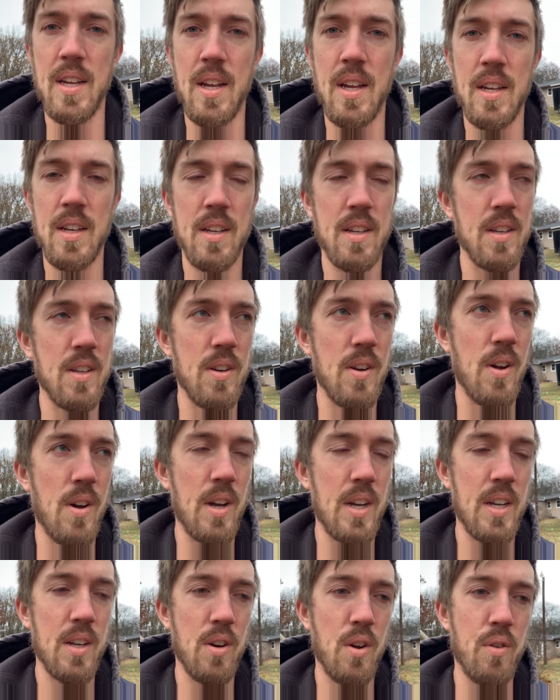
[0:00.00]
I
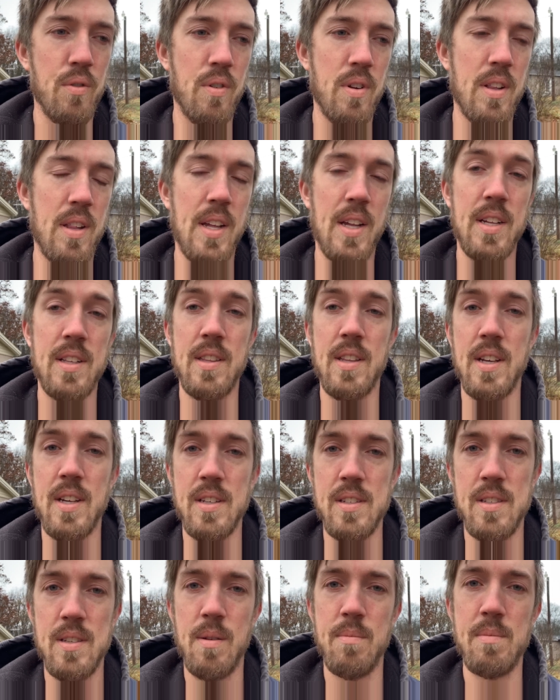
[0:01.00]
can overthink
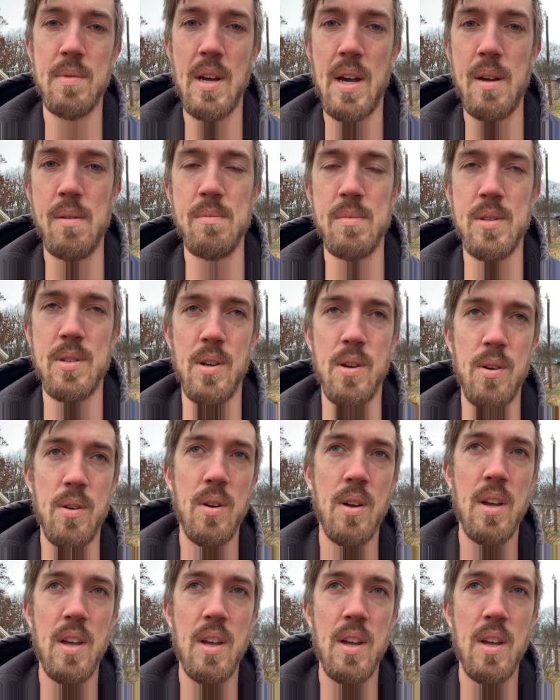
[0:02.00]
things sometimes. So